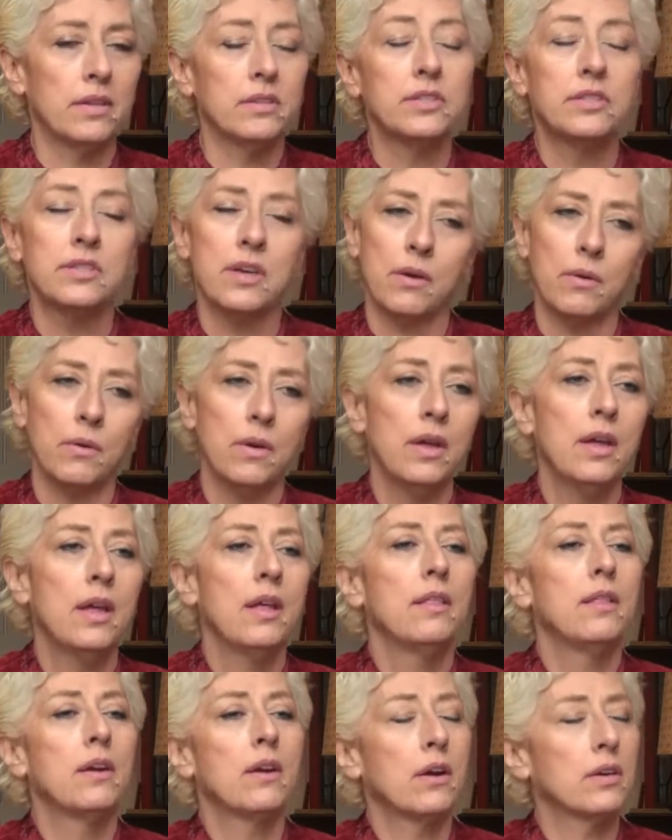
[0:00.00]
And so
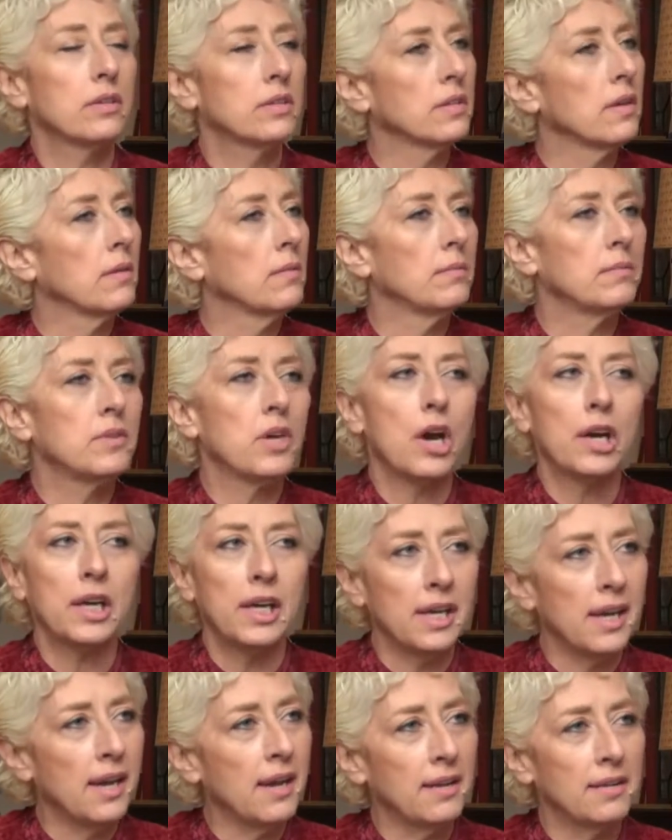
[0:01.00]
there are some
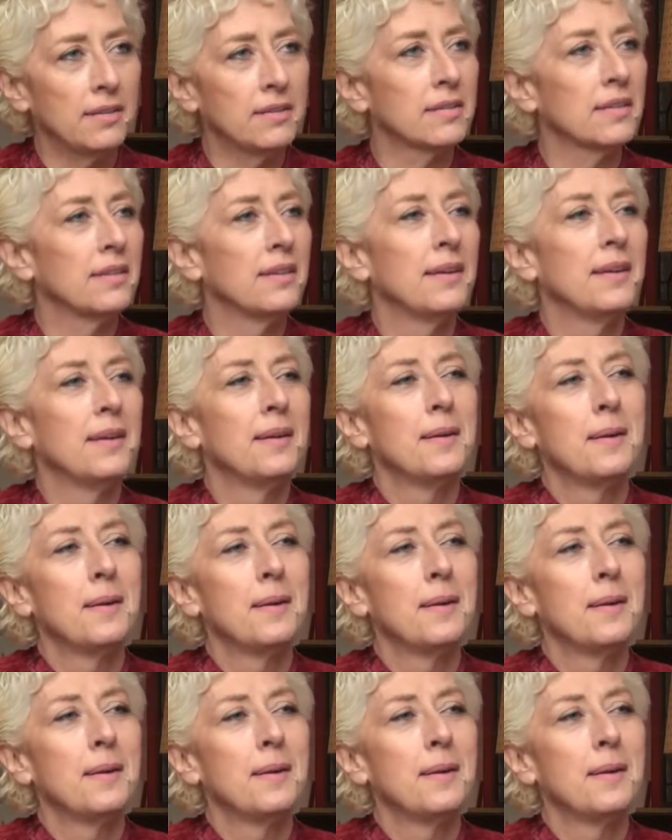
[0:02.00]
talking heads.